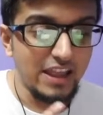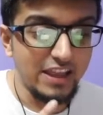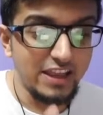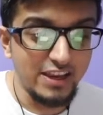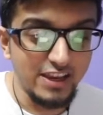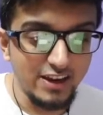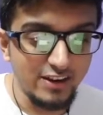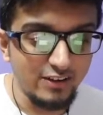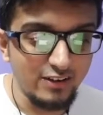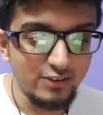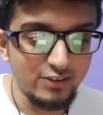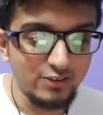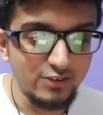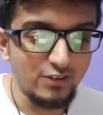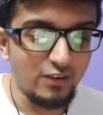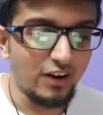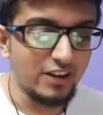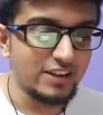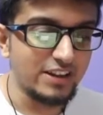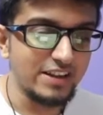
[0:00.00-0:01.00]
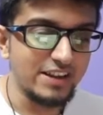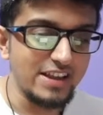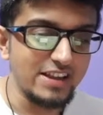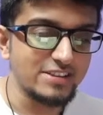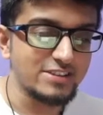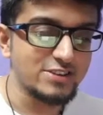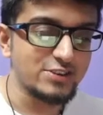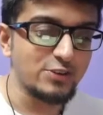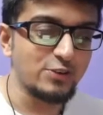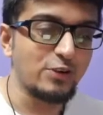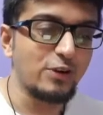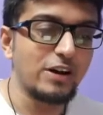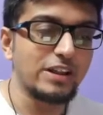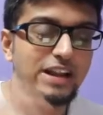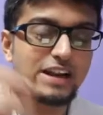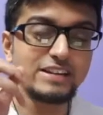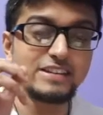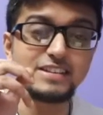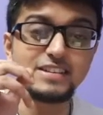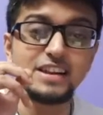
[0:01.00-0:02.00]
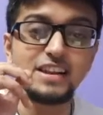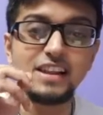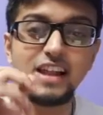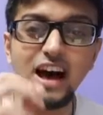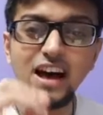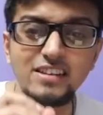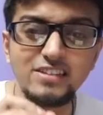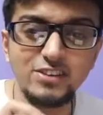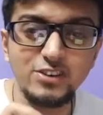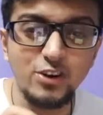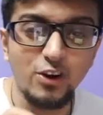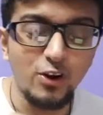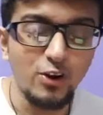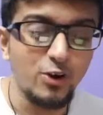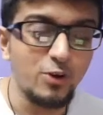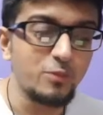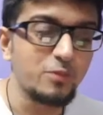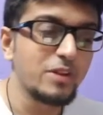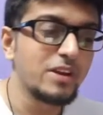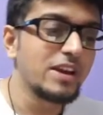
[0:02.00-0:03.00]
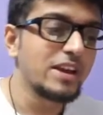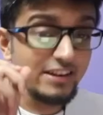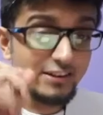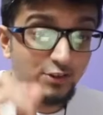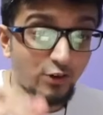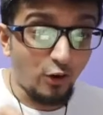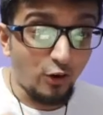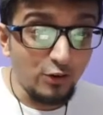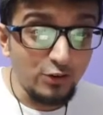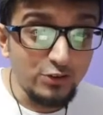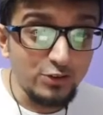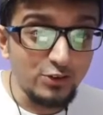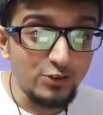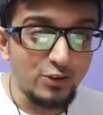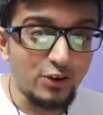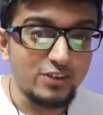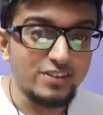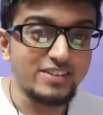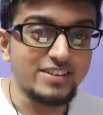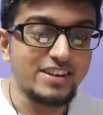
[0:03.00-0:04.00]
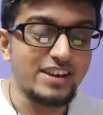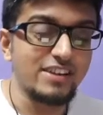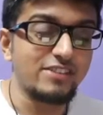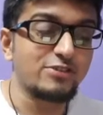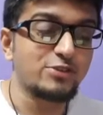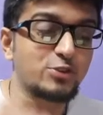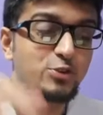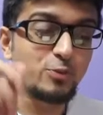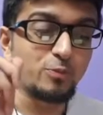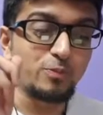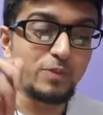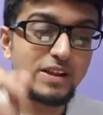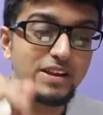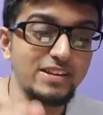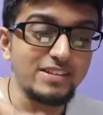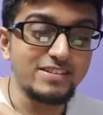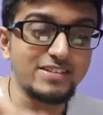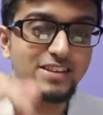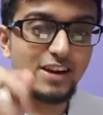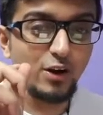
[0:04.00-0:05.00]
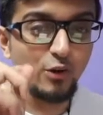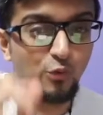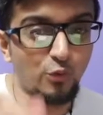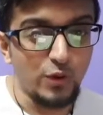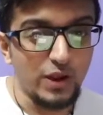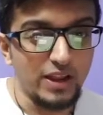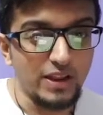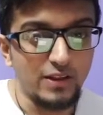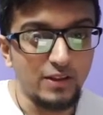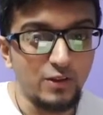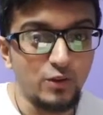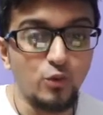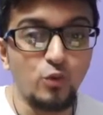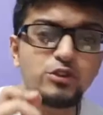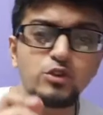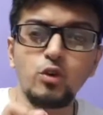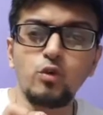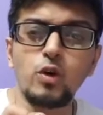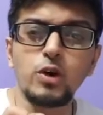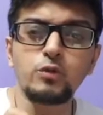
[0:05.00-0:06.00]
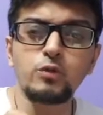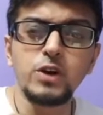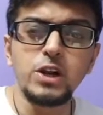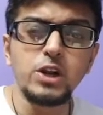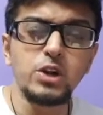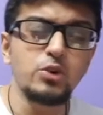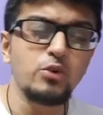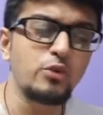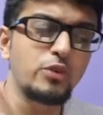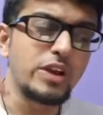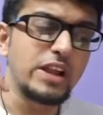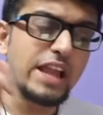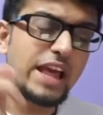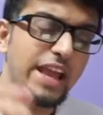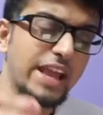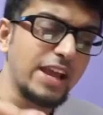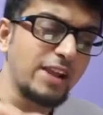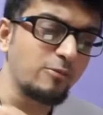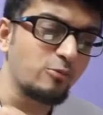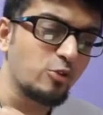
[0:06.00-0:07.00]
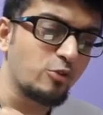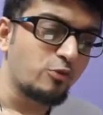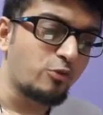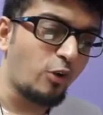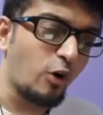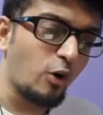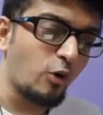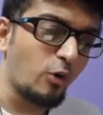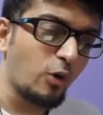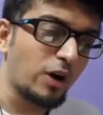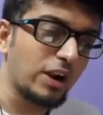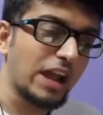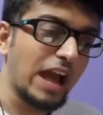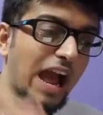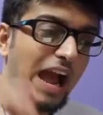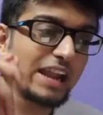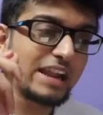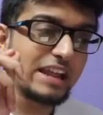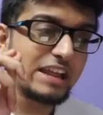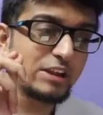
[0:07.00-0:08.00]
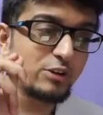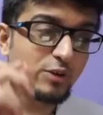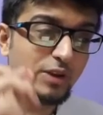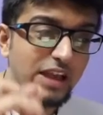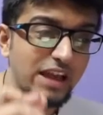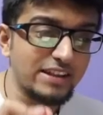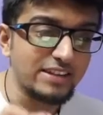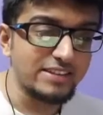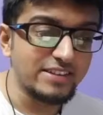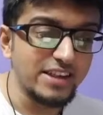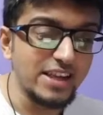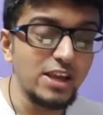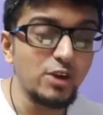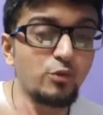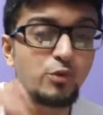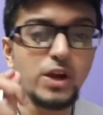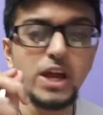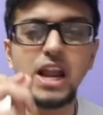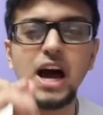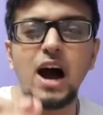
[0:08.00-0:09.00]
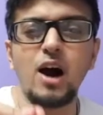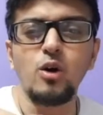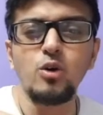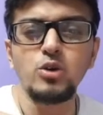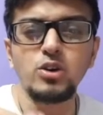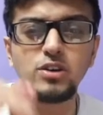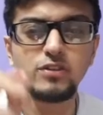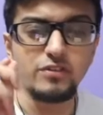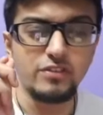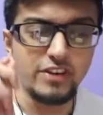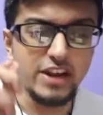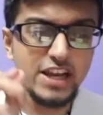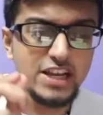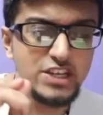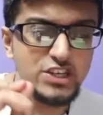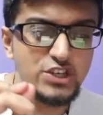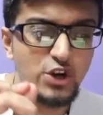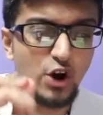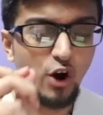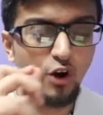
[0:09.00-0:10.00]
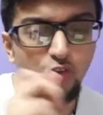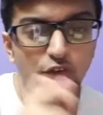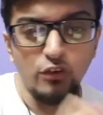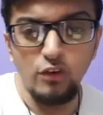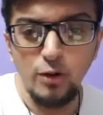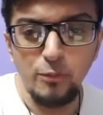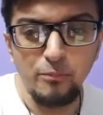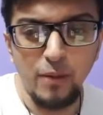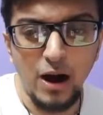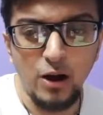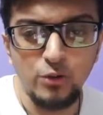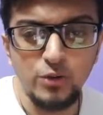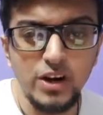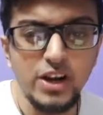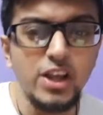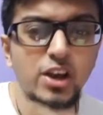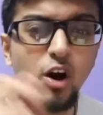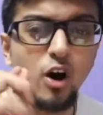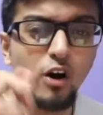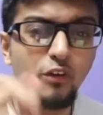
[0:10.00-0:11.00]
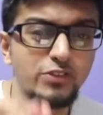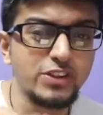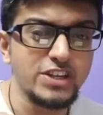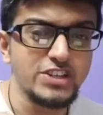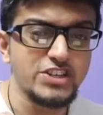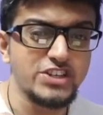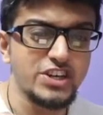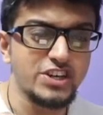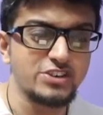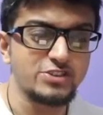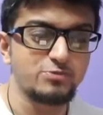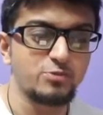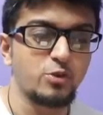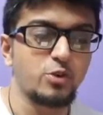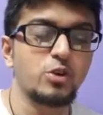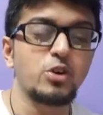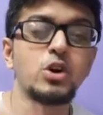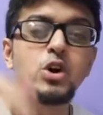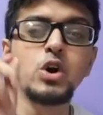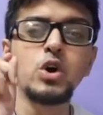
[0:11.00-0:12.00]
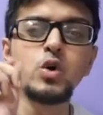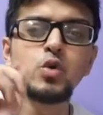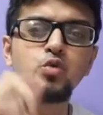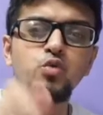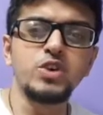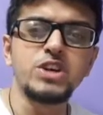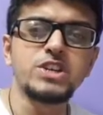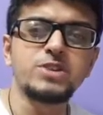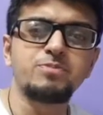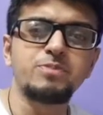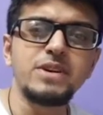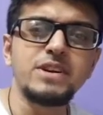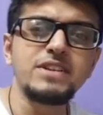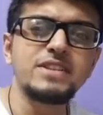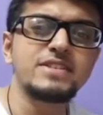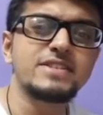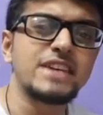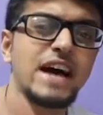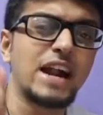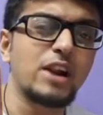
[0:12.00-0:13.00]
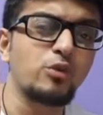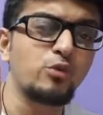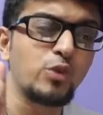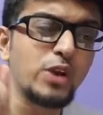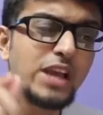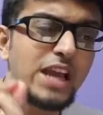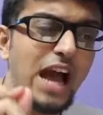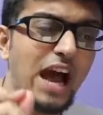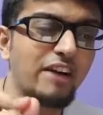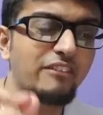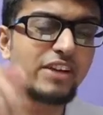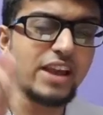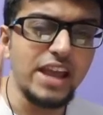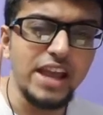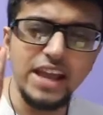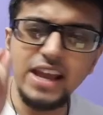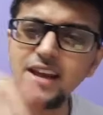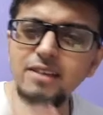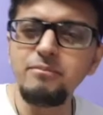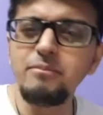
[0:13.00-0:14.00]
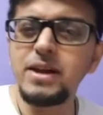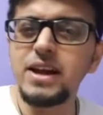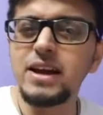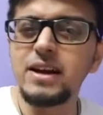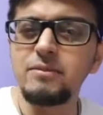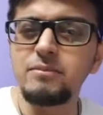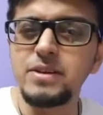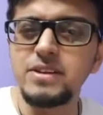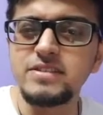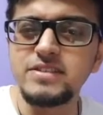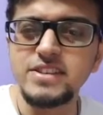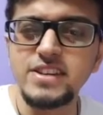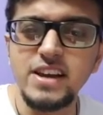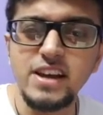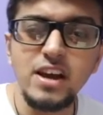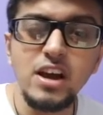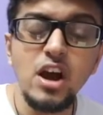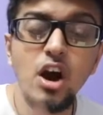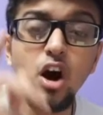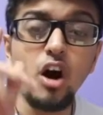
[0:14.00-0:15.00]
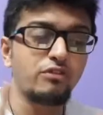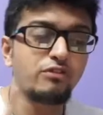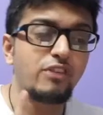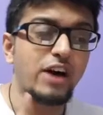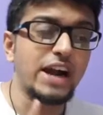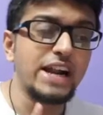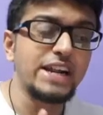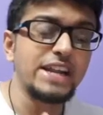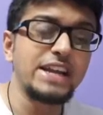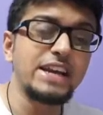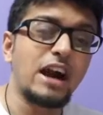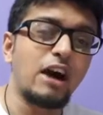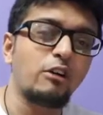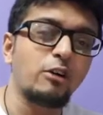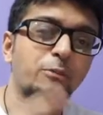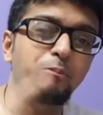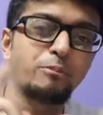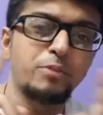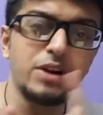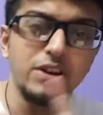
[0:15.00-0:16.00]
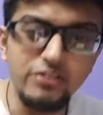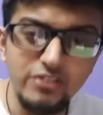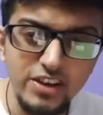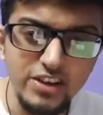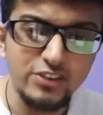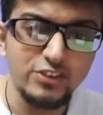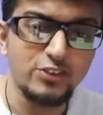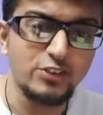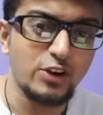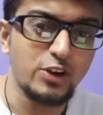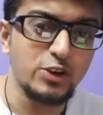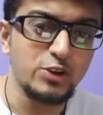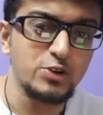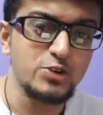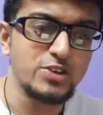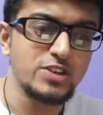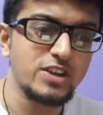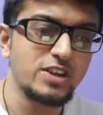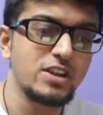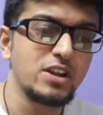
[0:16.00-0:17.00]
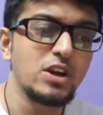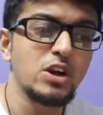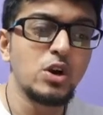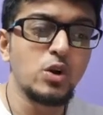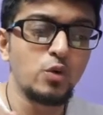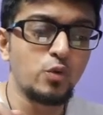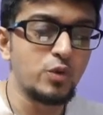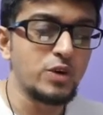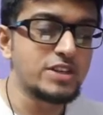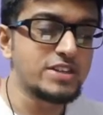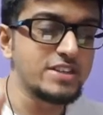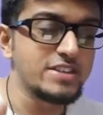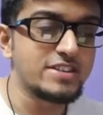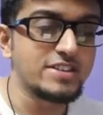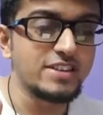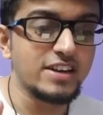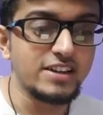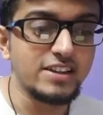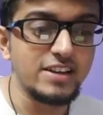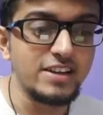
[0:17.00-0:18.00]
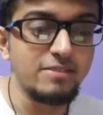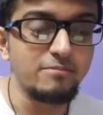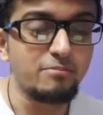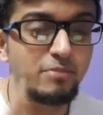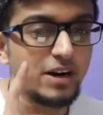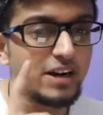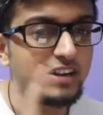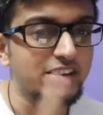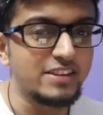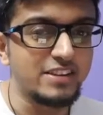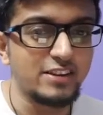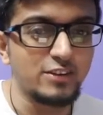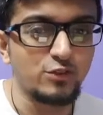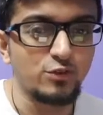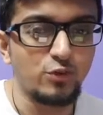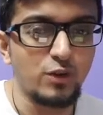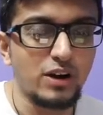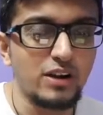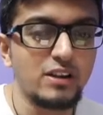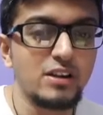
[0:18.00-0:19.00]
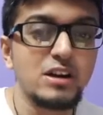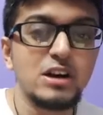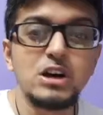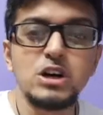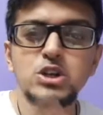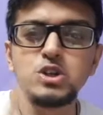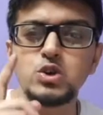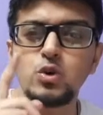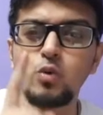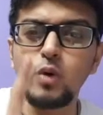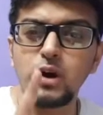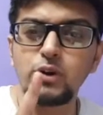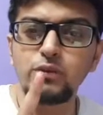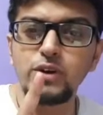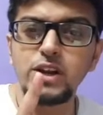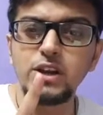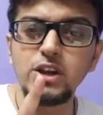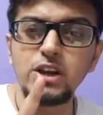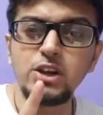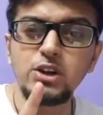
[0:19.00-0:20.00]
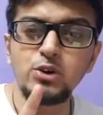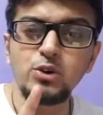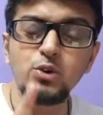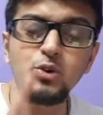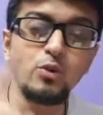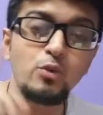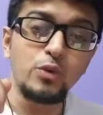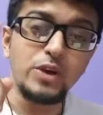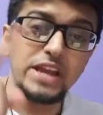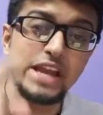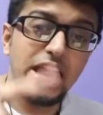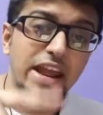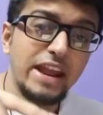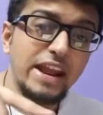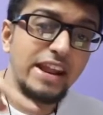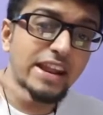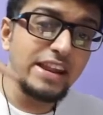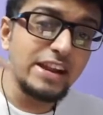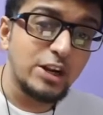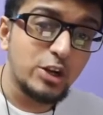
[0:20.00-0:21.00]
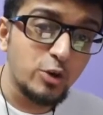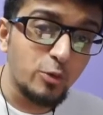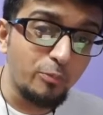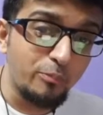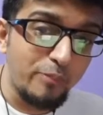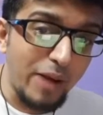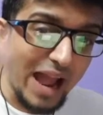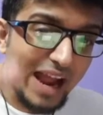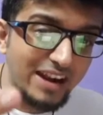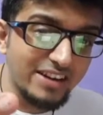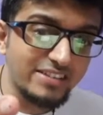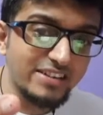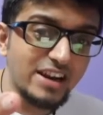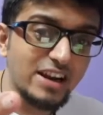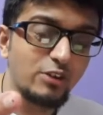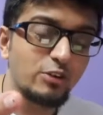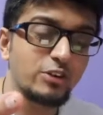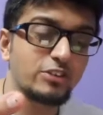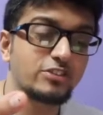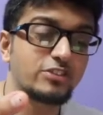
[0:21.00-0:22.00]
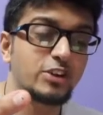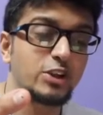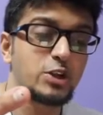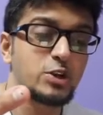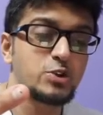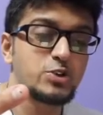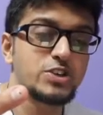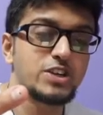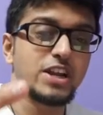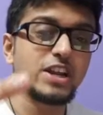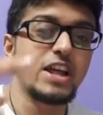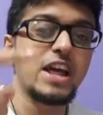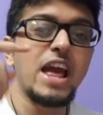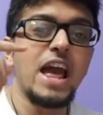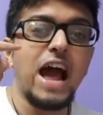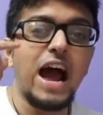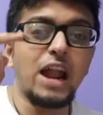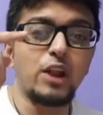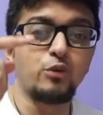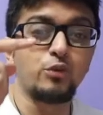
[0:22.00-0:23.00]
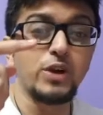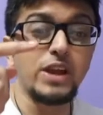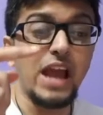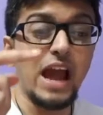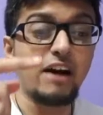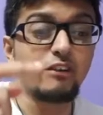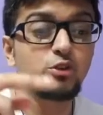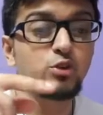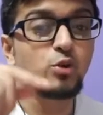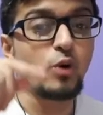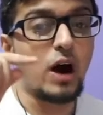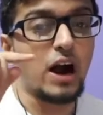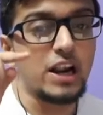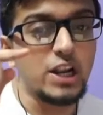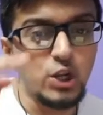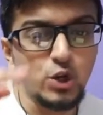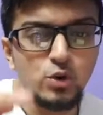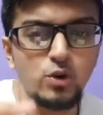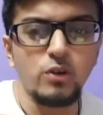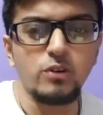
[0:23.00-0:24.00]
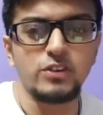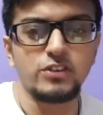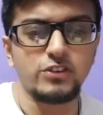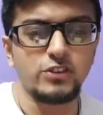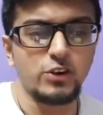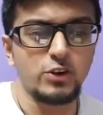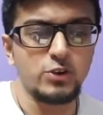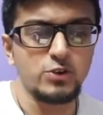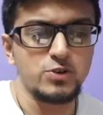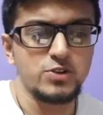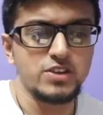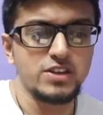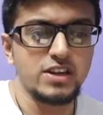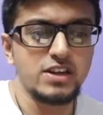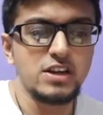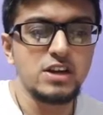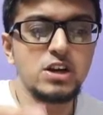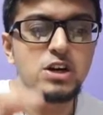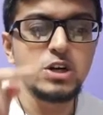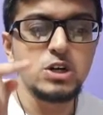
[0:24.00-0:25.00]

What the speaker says: Here also on the next row, that is the last column, it is also not safe to place the queen. So what we'll do, we'll again move forward and you can see we are out of range of our boundary of the chessboard, which means that we have again make a mistake of finding our previous solution, which is nothing but this one. So what we need to do, we again need to backtrack our solution and we have to undo our solution.